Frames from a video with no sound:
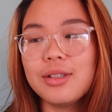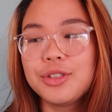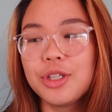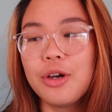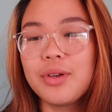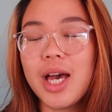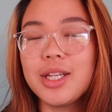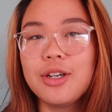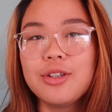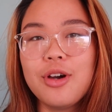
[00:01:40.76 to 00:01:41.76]
So yeah,
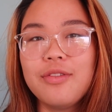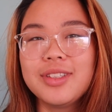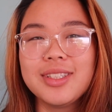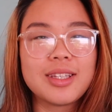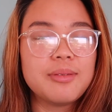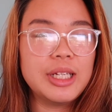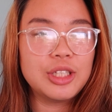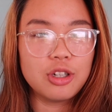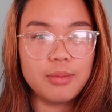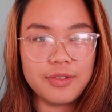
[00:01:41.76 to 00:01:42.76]
I don't know if it's like the
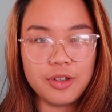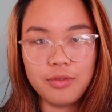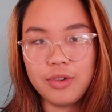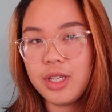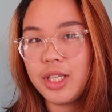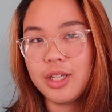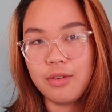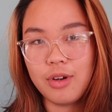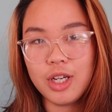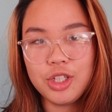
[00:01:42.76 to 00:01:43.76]
best job if you're really in
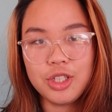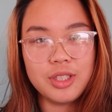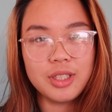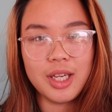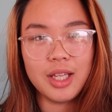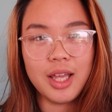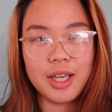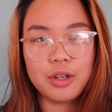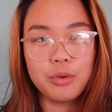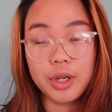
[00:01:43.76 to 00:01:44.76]
a rush just to get
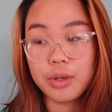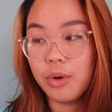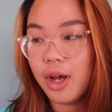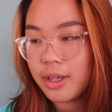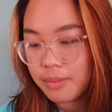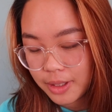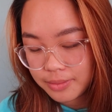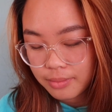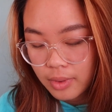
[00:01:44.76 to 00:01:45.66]
like quick work. But